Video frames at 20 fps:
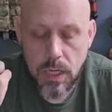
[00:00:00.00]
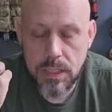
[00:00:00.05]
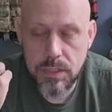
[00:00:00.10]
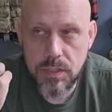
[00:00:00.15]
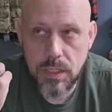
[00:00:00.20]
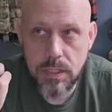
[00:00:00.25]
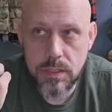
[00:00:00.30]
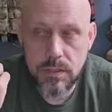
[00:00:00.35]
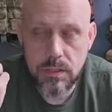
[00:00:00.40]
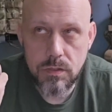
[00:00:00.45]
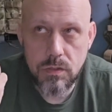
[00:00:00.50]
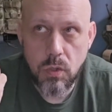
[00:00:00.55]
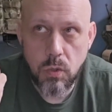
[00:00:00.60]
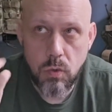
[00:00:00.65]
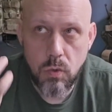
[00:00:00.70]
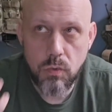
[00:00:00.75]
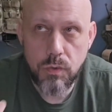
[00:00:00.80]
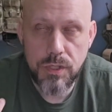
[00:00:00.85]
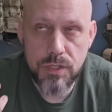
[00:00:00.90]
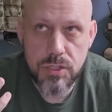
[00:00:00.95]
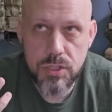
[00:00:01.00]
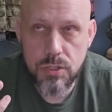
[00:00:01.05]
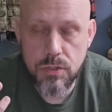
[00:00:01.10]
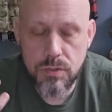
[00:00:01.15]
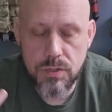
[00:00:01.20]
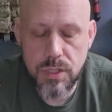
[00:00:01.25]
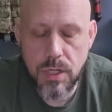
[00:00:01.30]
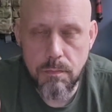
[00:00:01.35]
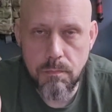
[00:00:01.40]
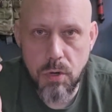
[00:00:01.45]
It's a tool that's
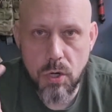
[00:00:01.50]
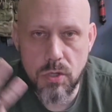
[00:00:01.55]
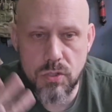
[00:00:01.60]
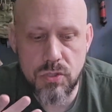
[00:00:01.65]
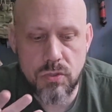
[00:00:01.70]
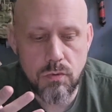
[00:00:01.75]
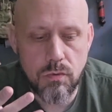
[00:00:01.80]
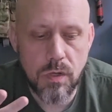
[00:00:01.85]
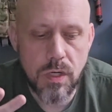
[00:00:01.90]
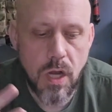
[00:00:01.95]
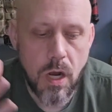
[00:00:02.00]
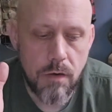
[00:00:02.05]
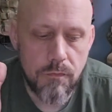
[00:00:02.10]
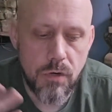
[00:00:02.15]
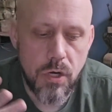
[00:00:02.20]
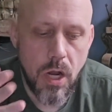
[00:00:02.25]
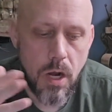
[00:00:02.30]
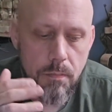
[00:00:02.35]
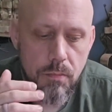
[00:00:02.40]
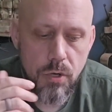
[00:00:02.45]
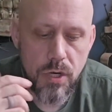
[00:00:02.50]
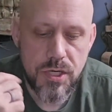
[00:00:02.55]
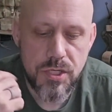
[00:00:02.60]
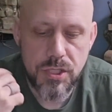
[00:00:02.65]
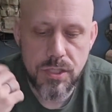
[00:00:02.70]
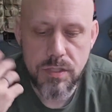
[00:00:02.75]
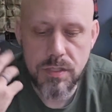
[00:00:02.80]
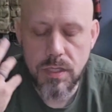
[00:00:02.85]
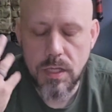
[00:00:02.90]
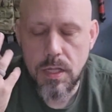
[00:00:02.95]
used in personal recovery
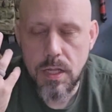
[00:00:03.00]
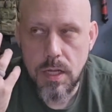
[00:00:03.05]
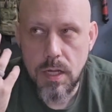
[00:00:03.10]
operations